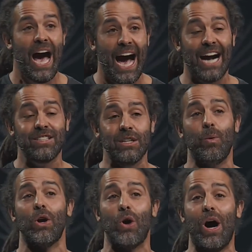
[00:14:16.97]
Actually,
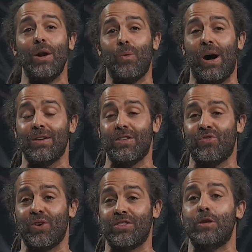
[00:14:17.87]
what God wants is
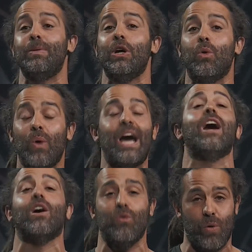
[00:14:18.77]
for us to be
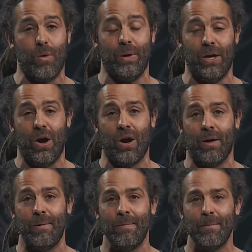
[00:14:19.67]
aware of what we
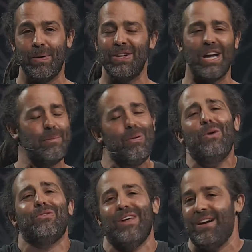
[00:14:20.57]
are, but not
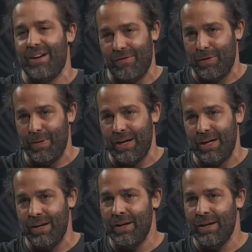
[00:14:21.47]
impose that on everybody.